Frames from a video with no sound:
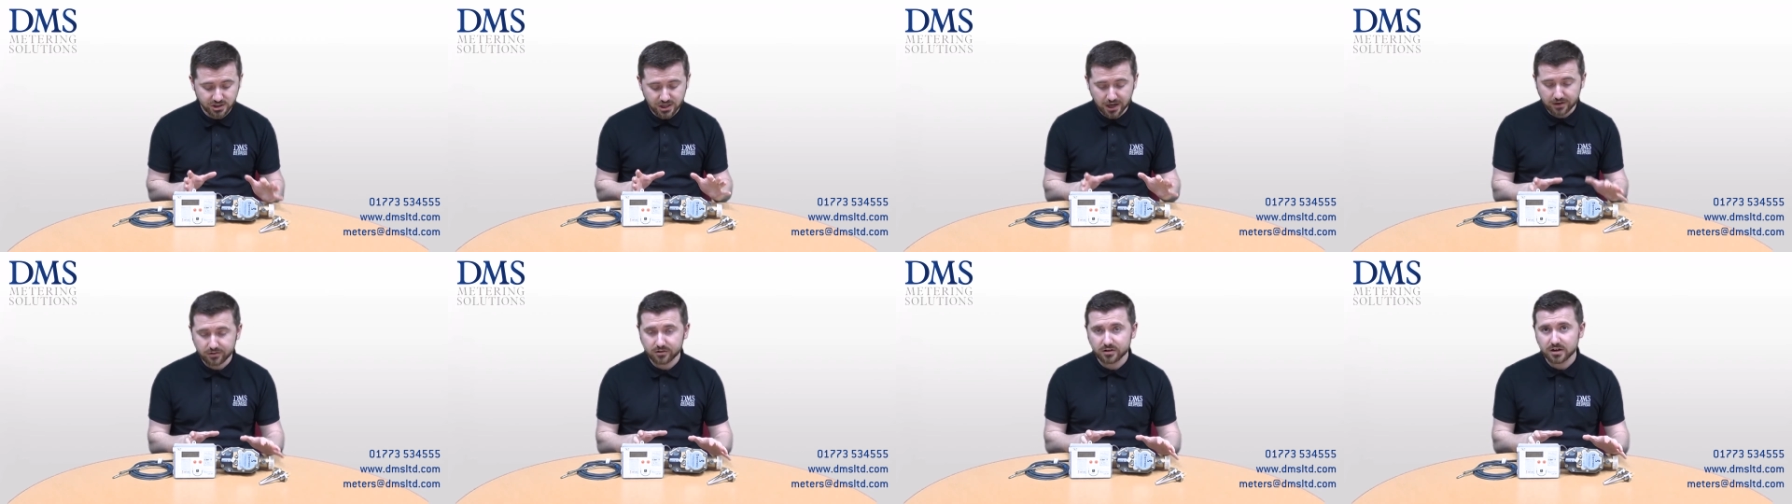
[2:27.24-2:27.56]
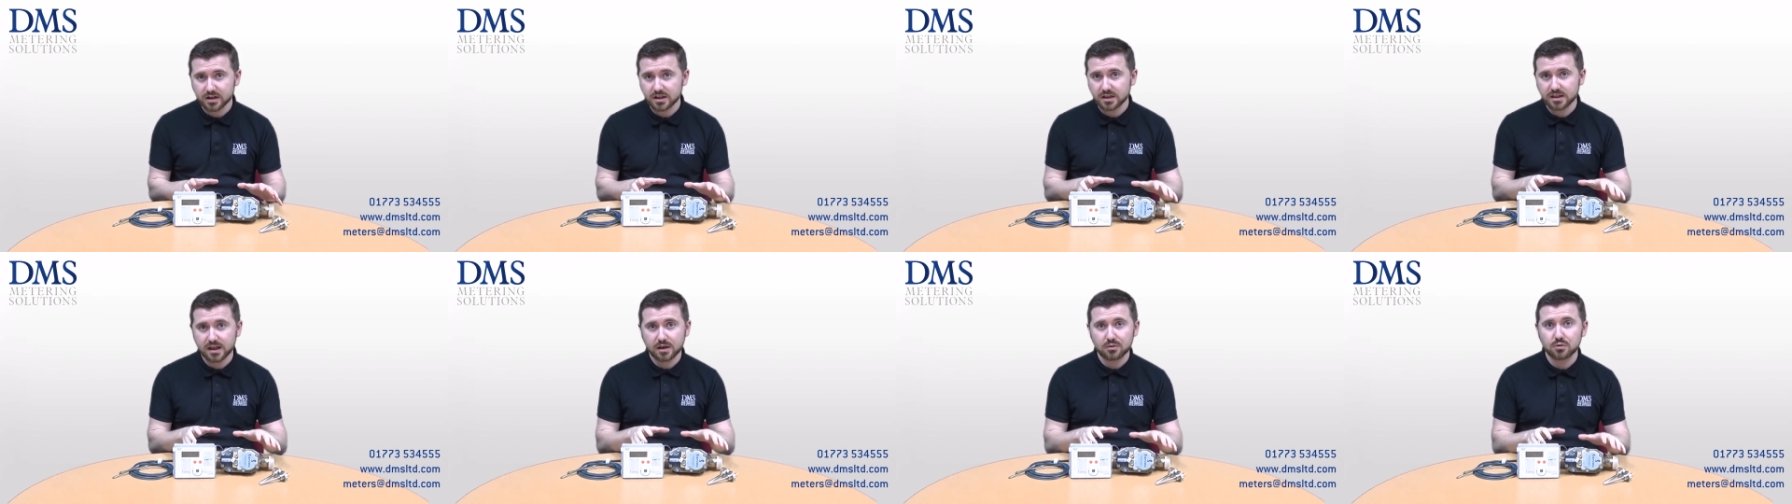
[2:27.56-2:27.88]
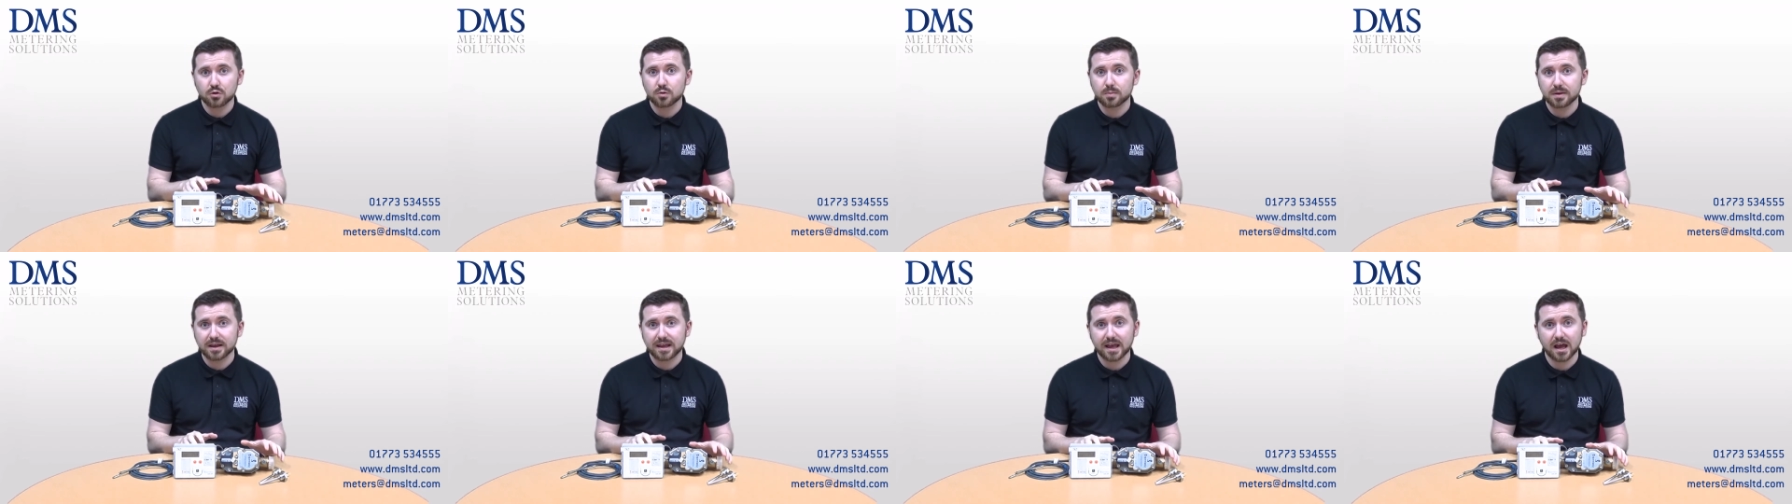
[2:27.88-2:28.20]
Generally,
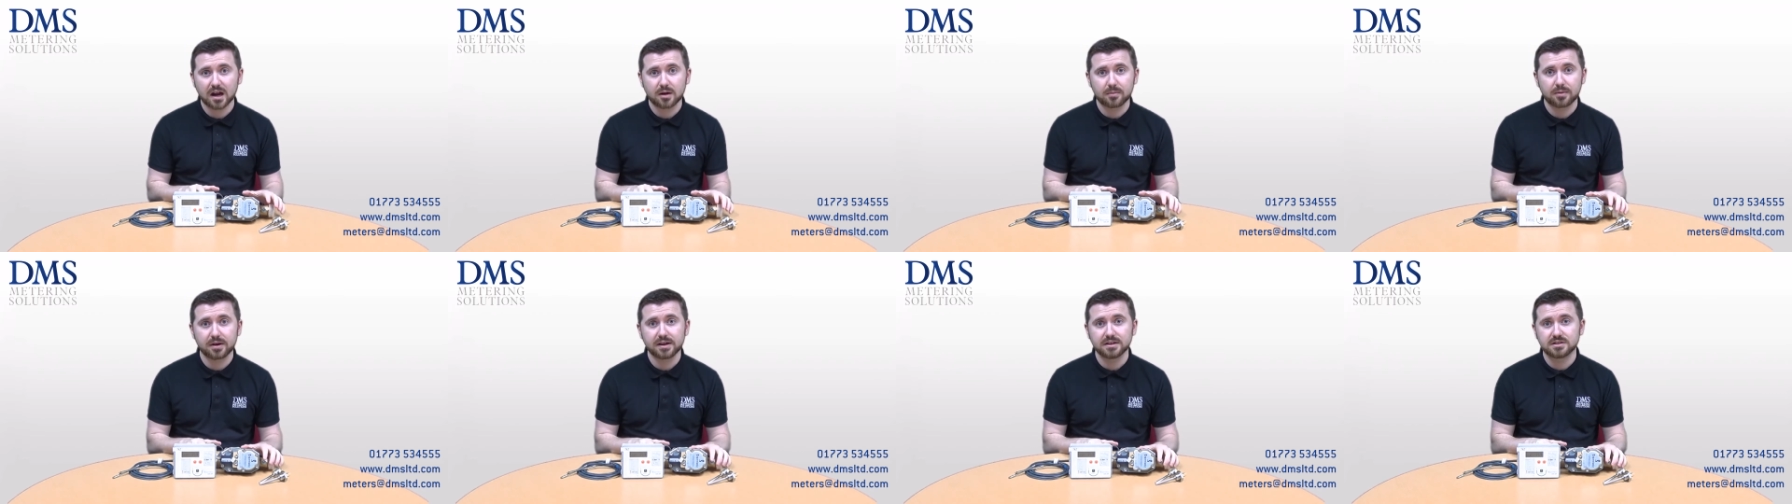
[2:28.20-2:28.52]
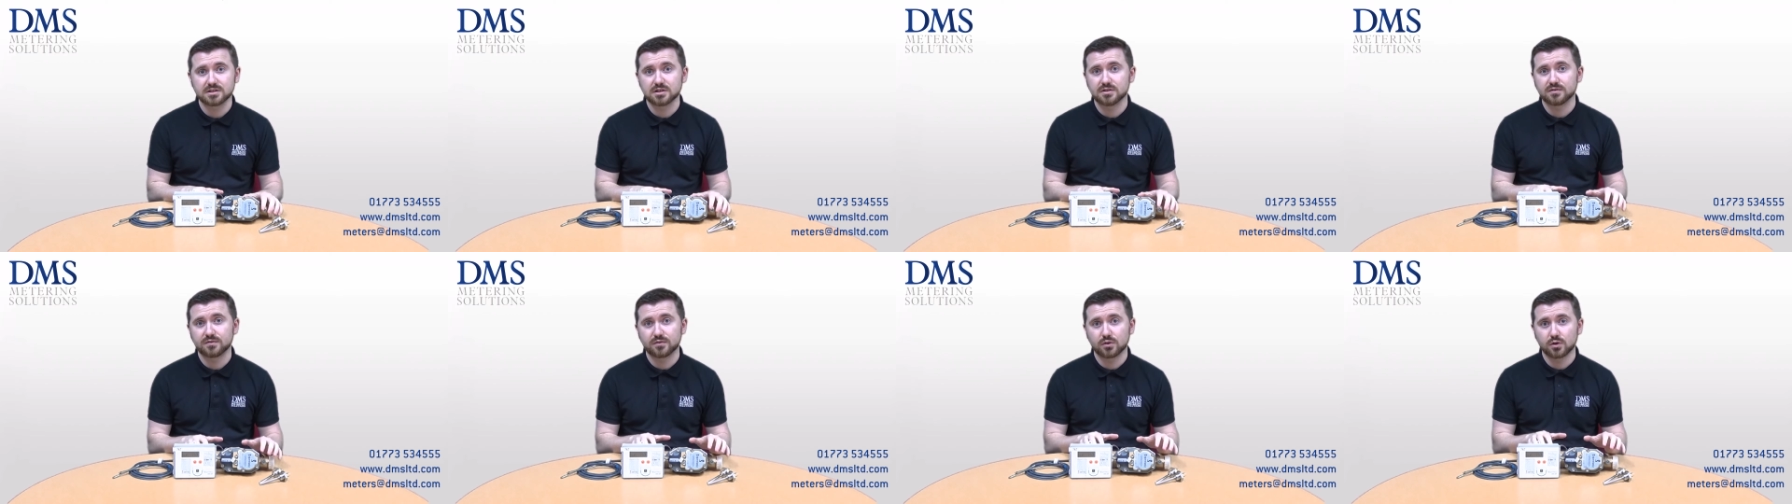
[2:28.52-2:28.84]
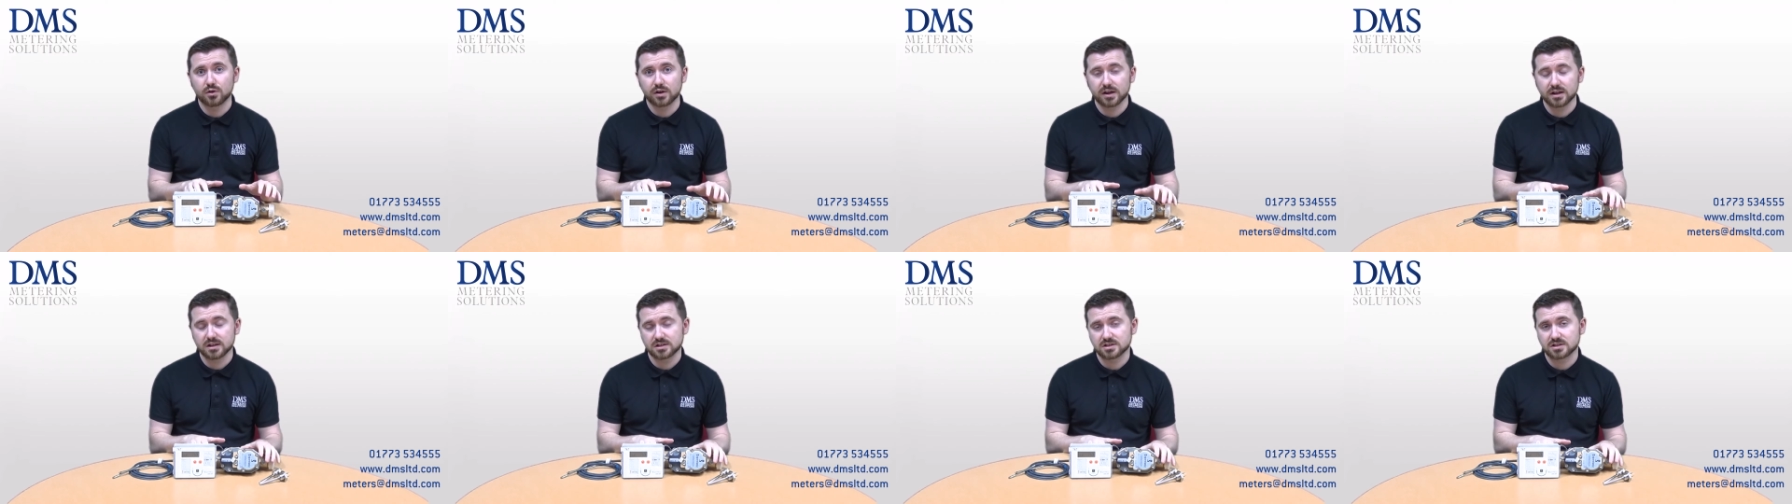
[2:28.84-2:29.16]
they will be calibrated
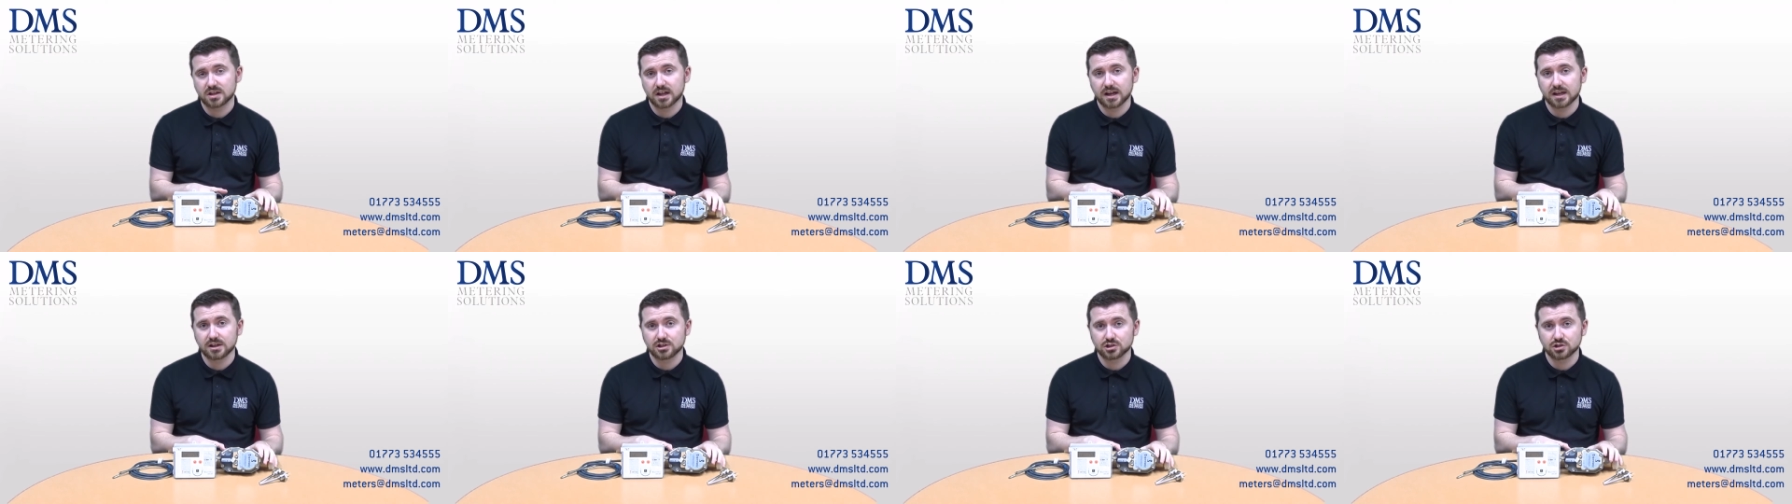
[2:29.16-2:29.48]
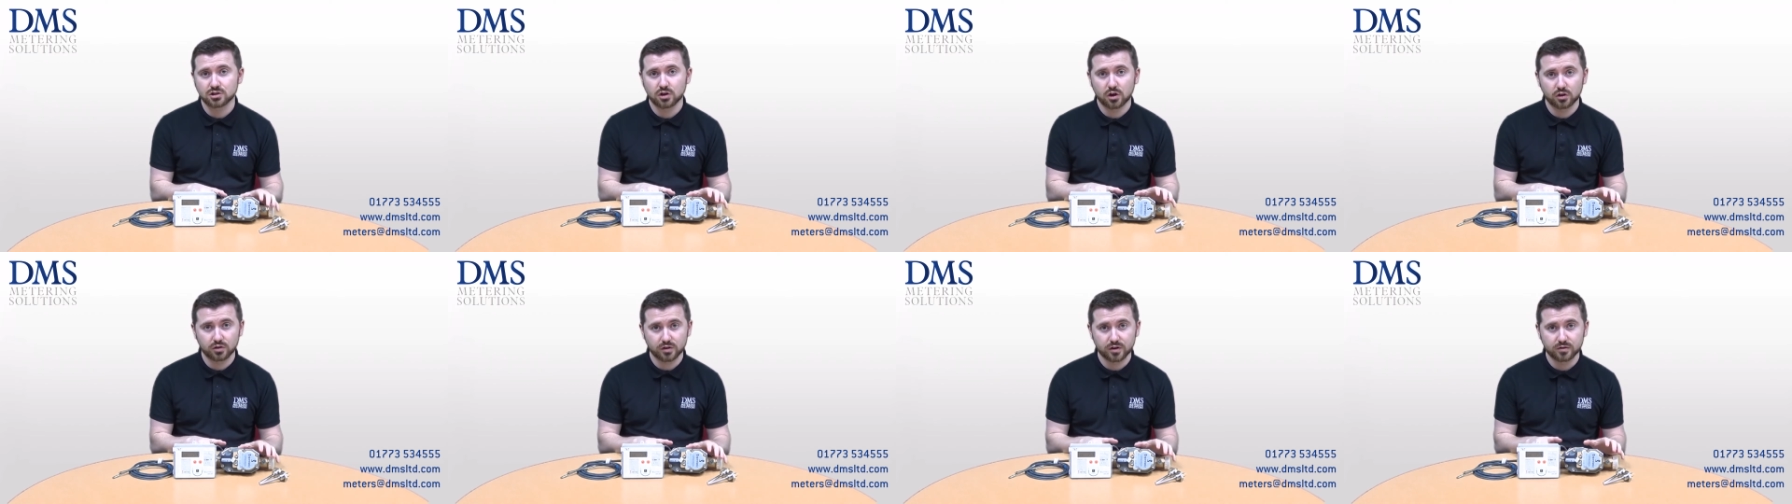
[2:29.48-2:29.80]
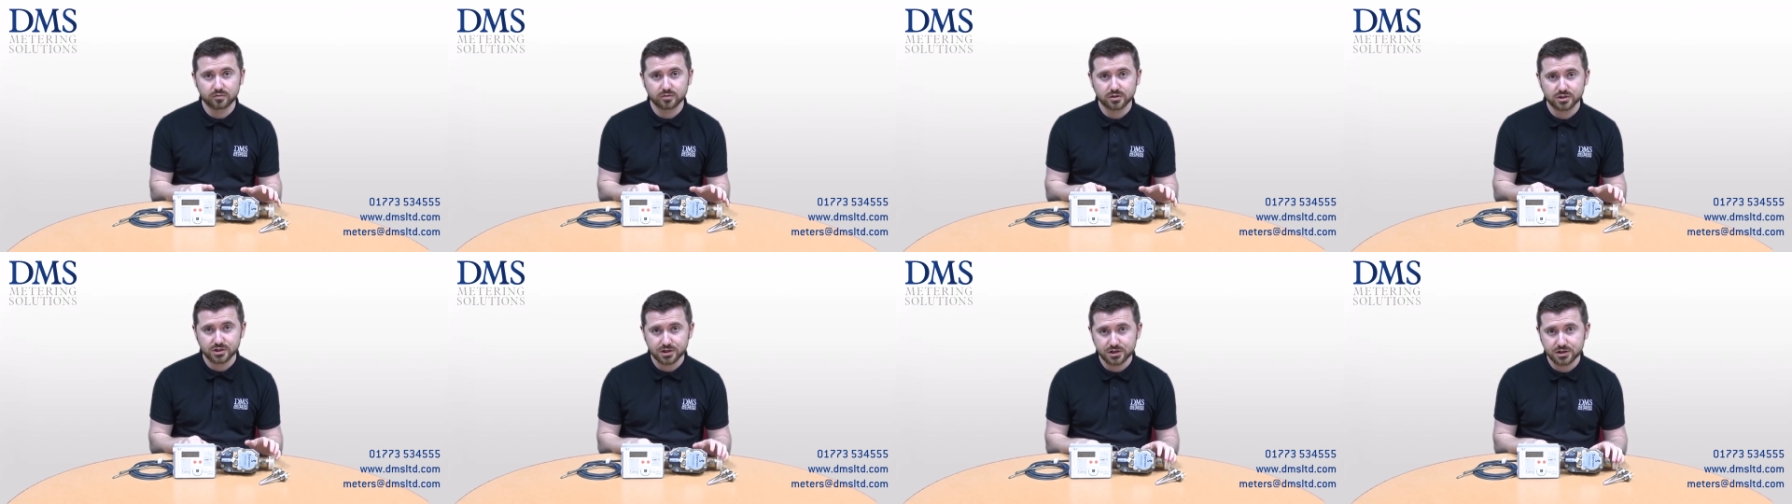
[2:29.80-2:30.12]
for installation
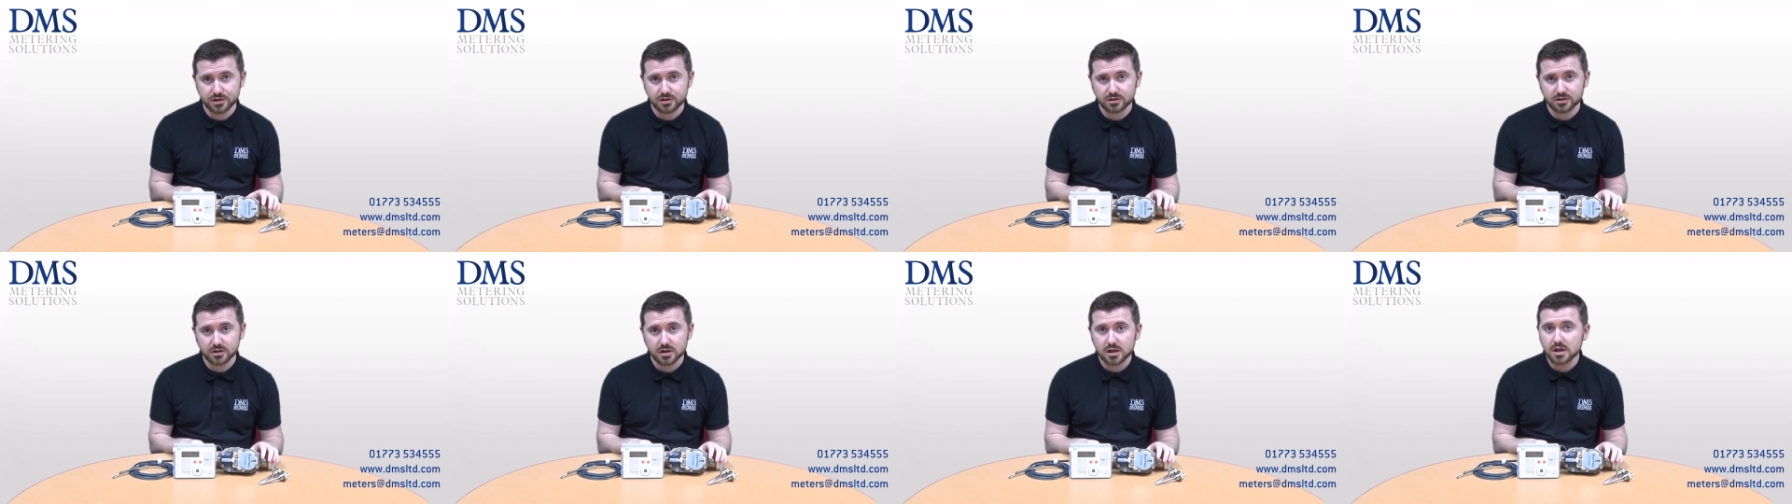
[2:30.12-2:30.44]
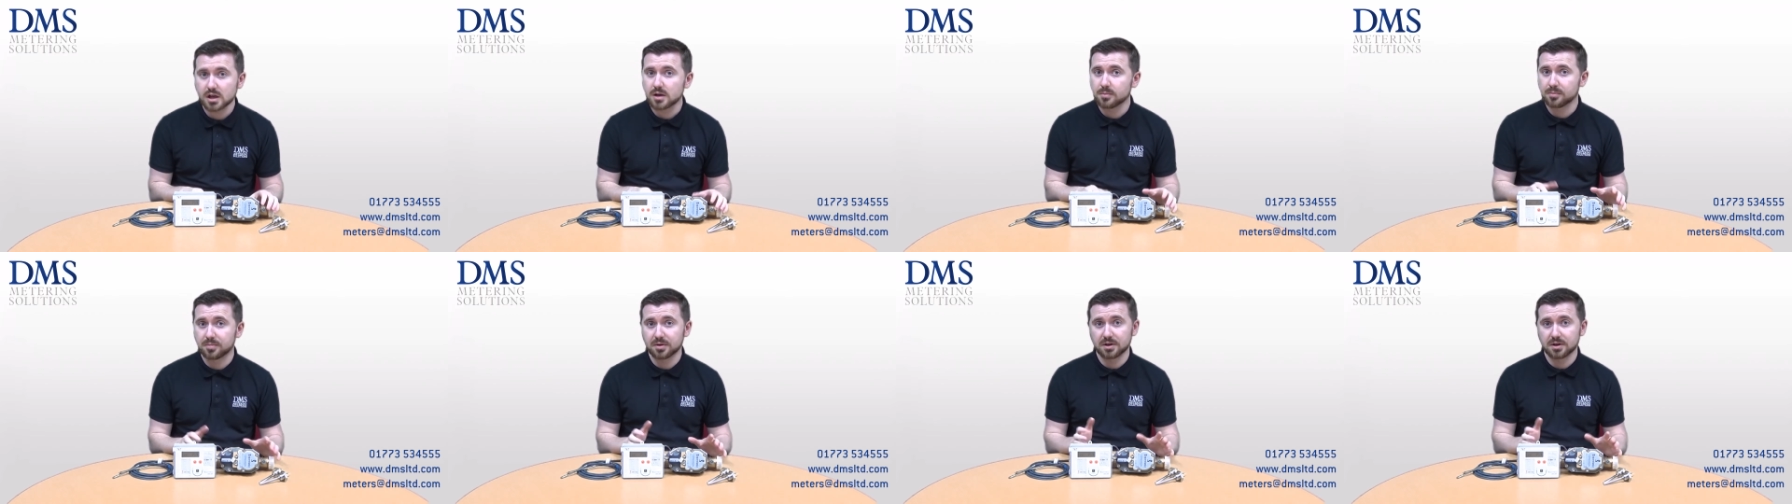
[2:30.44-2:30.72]
on the return,